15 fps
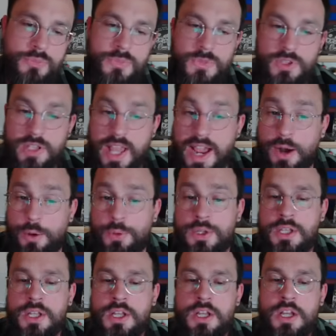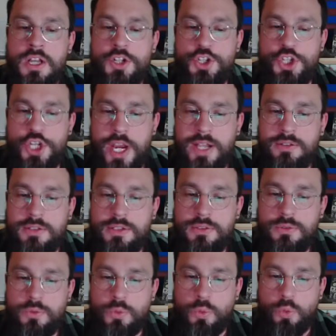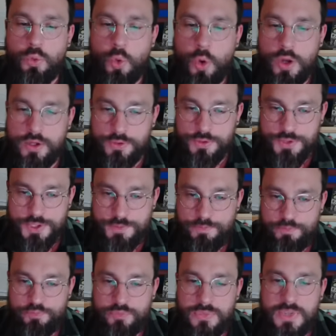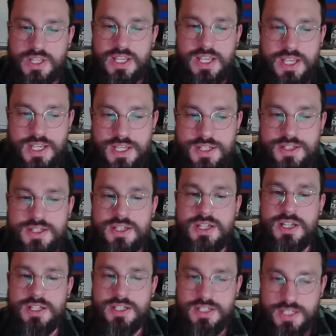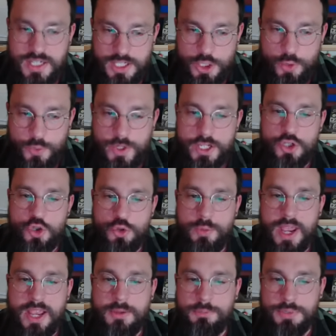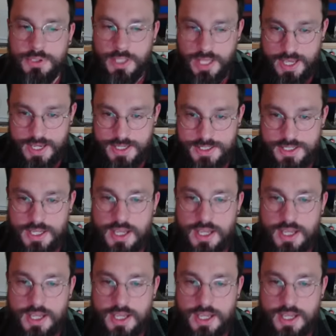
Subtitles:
Now, Jalen Royals is continuing to make plays.